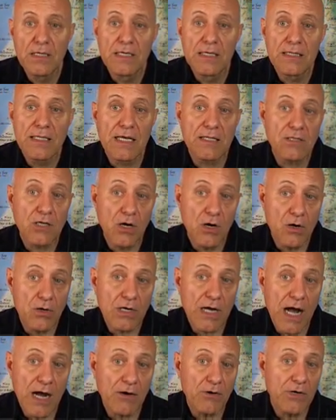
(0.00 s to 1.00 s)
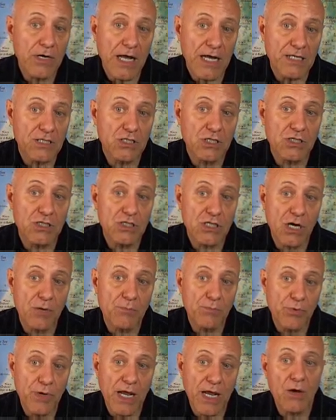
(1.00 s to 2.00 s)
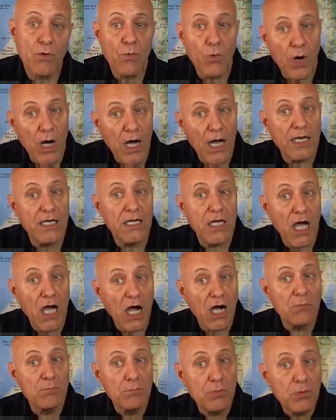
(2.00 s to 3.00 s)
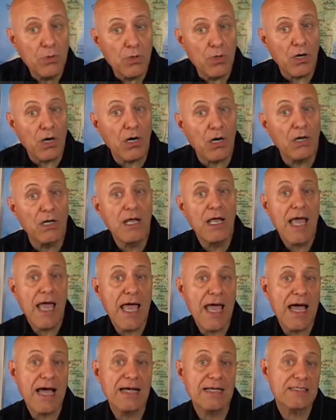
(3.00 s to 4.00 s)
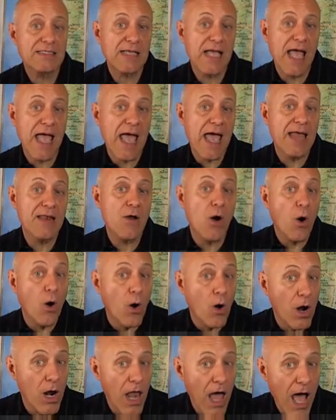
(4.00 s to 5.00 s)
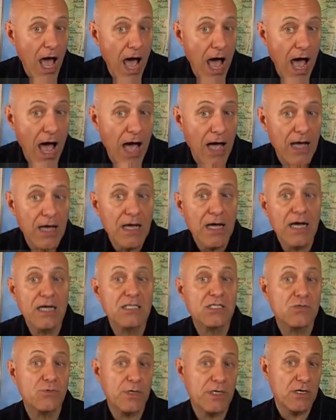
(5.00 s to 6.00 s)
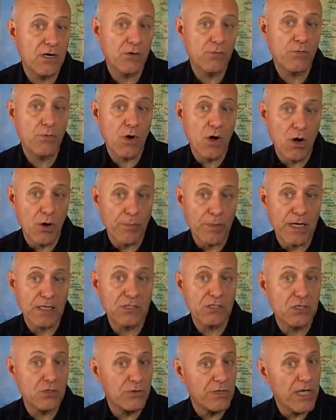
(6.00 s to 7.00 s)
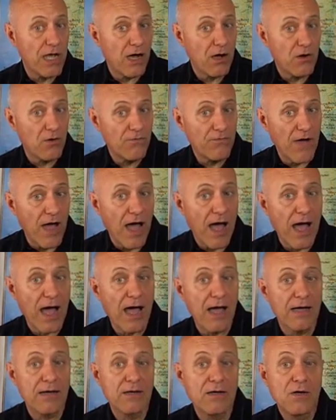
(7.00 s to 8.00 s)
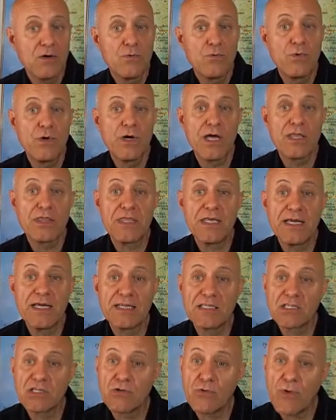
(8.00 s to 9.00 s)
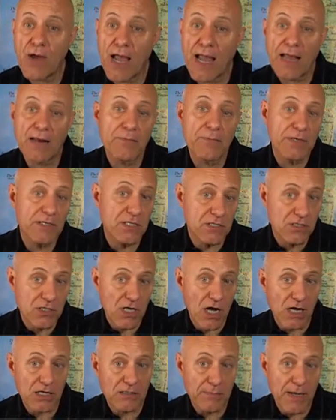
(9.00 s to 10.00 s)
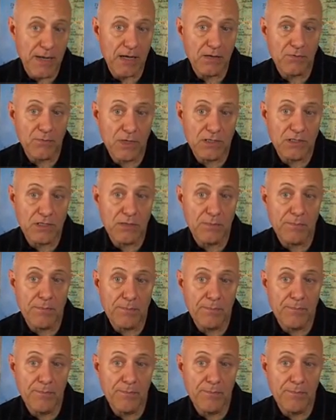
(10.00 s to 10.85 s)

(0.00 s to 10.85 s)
That the whole congregation shall bring one young bull as an olah, a sweet aroma to Yehovah, with its grain. We just talked about what the